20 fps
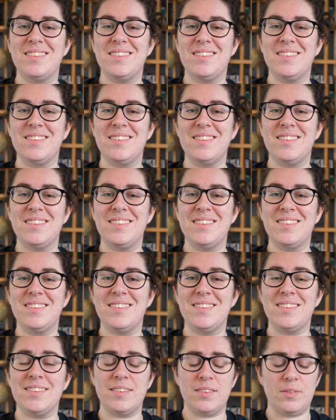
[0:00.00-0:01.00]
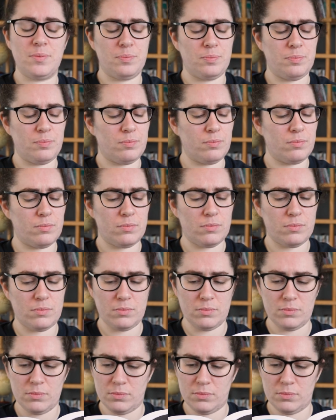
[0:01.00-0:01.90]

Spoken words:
[no speech]